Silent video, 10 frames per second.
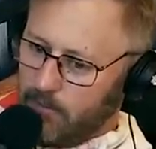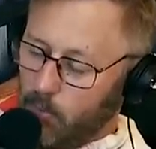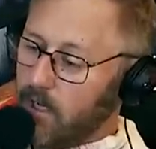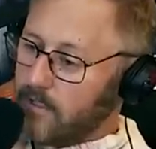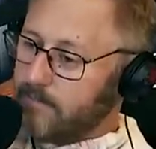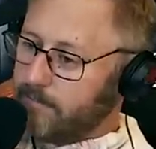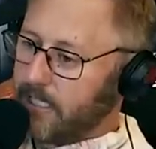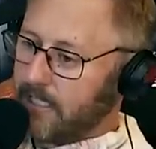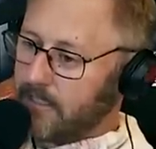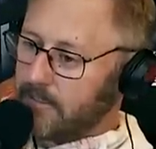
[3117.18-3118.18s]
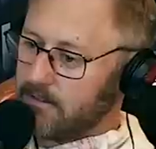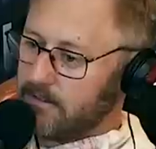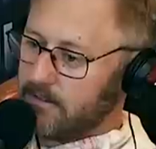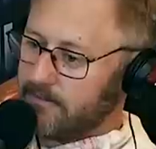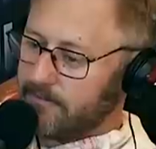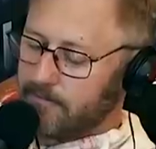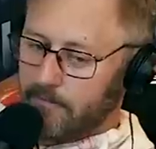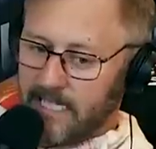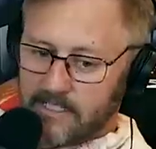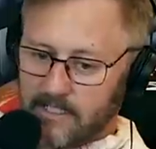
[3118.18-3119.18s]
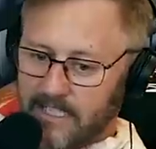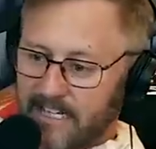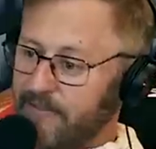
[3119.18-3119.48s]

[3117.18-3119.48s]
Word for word: one being mentally